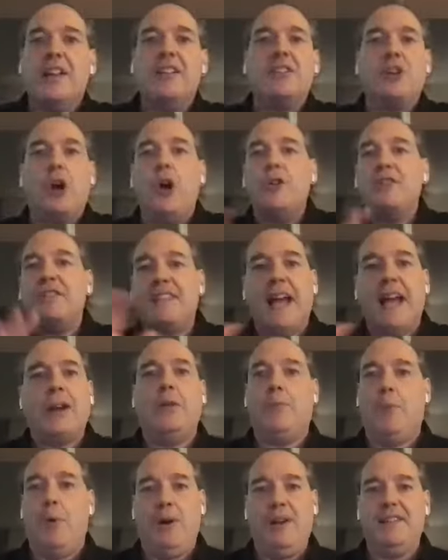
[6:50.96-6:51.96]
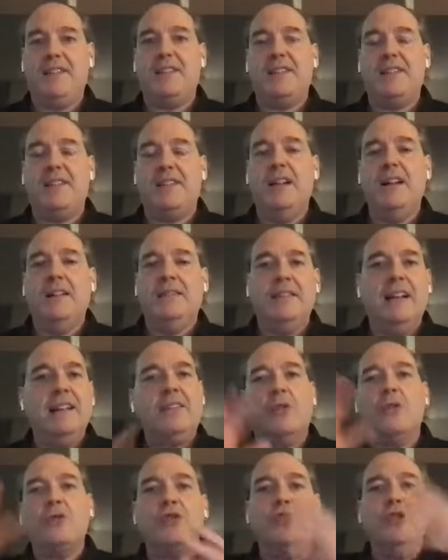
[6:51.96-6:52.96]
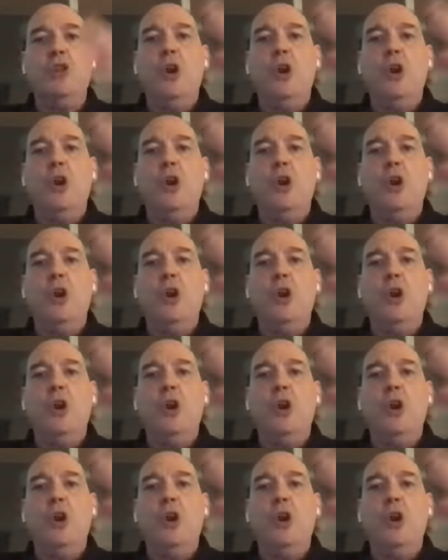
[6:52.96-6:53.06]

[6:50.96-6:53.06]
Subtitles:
that it's all saddle points. Like there